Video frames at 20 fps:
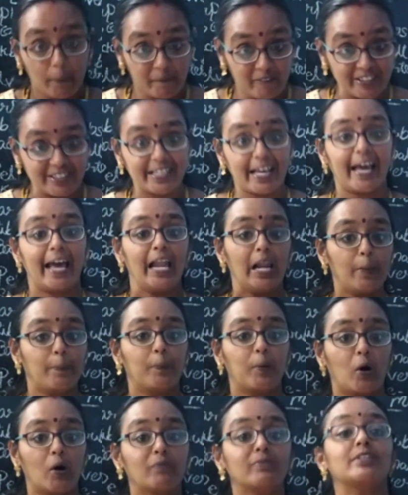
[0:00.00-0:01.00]
with the
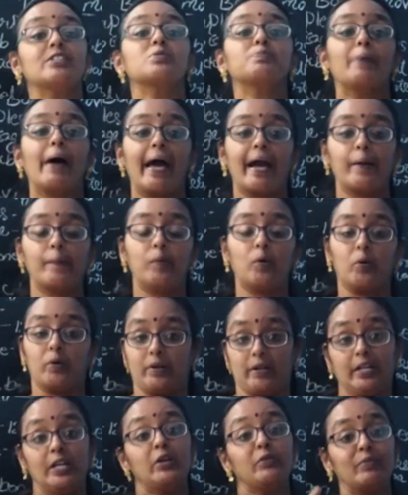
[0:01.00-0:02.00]
help of this
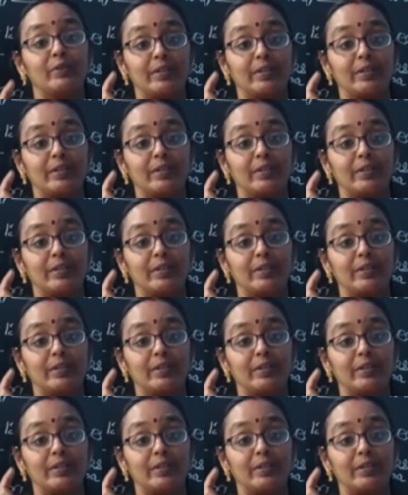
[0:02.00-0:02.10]
backbone. If